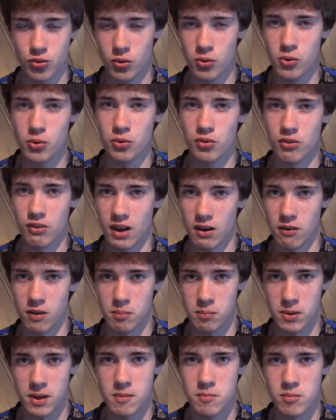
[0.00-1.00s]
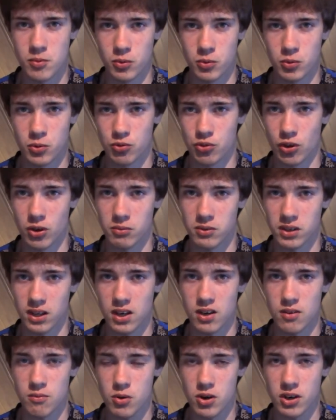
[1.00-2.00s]
ordinary people who don't get
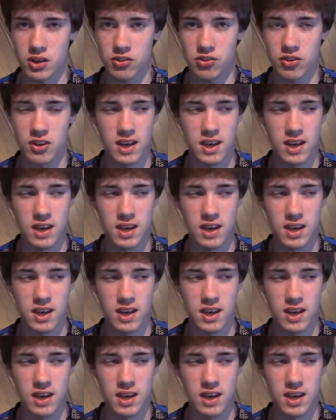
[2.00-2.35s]
it right.